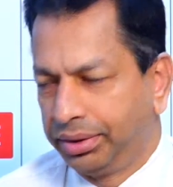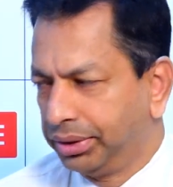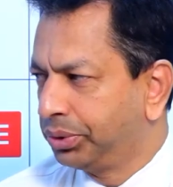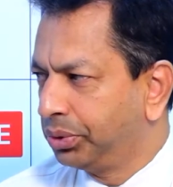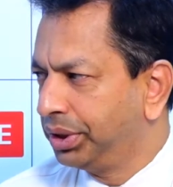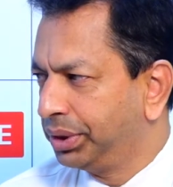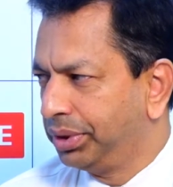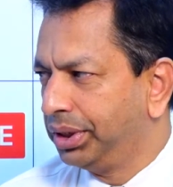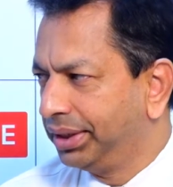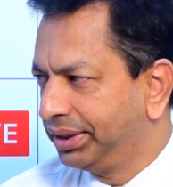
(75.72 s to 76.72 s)
Stone is
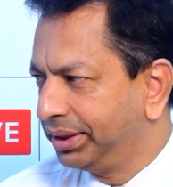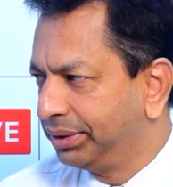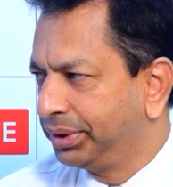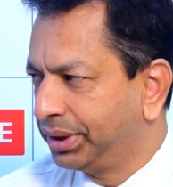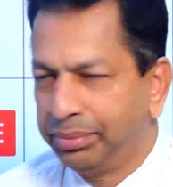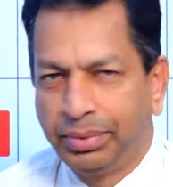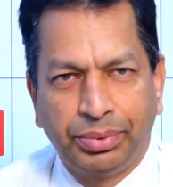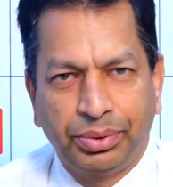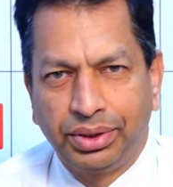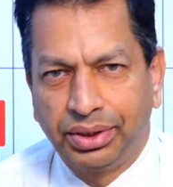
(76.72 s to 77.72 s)
only disease which can be
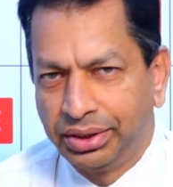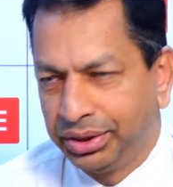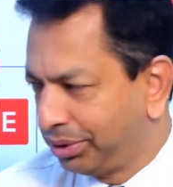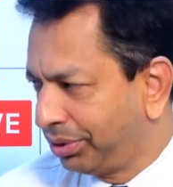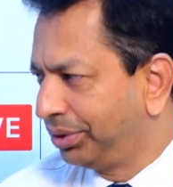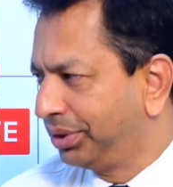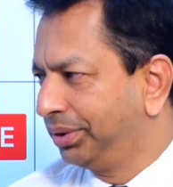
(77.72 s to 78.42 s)
prevented in urology.